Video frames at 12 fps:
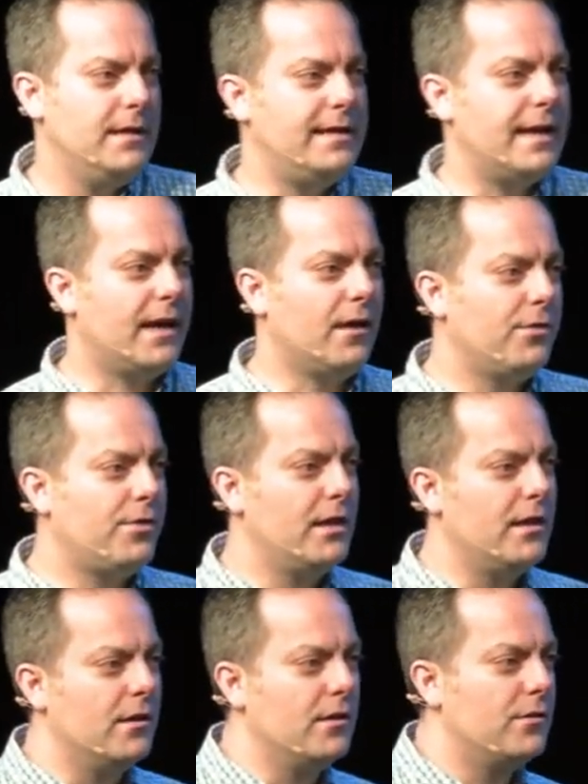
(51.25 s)
Death
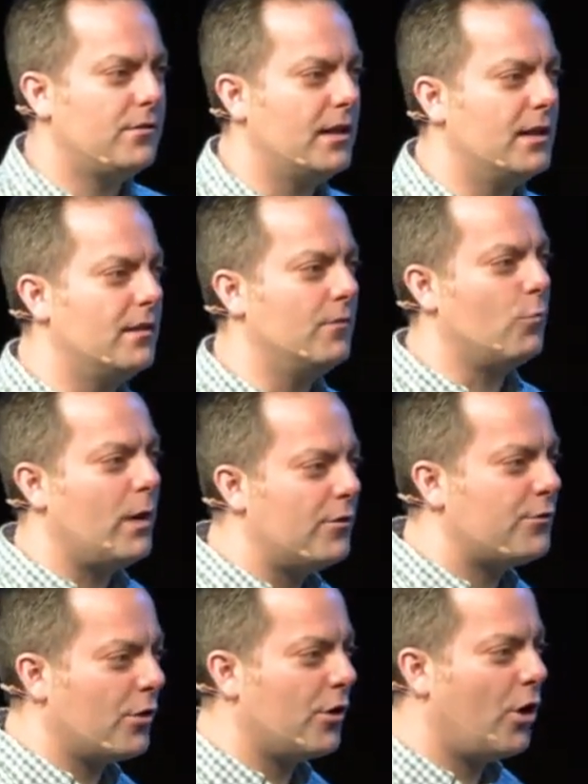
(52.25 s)
is, in
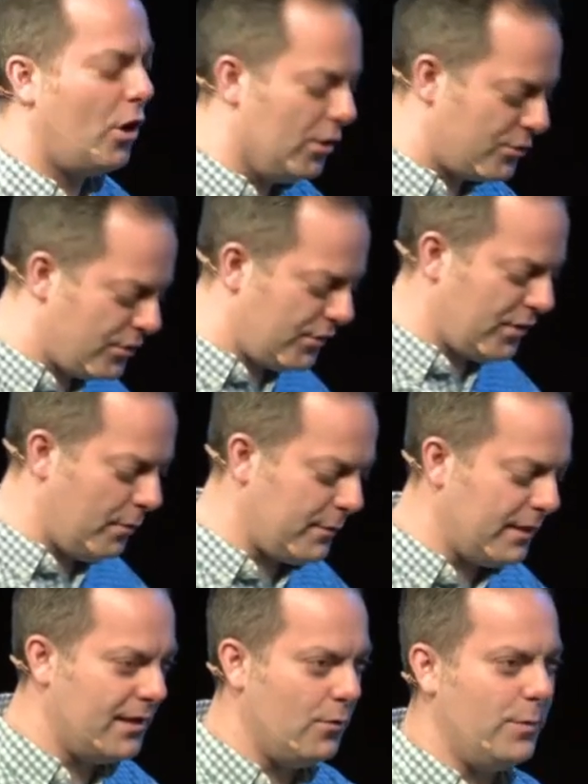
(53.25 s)
Western culture,
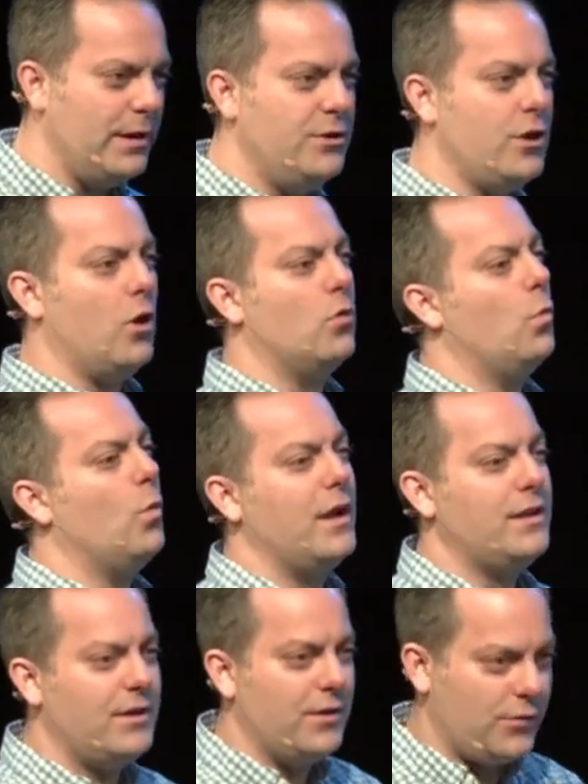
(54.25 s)
something that we don't
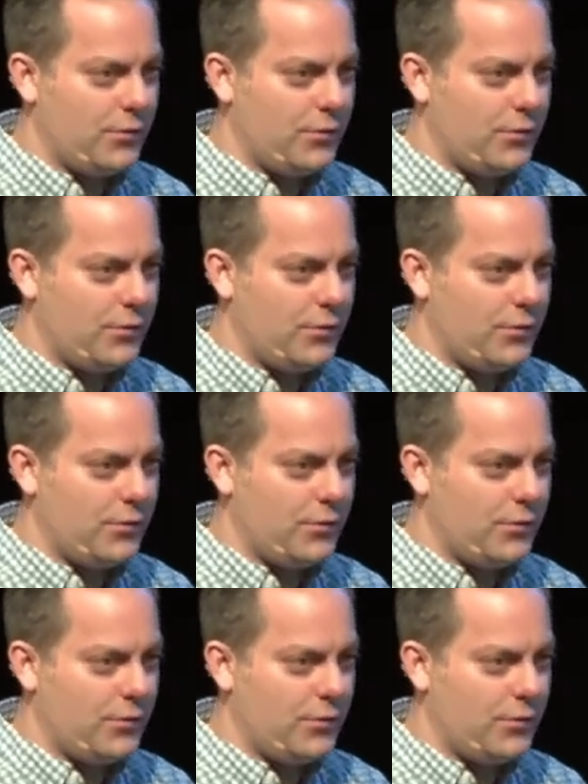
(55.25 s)
want to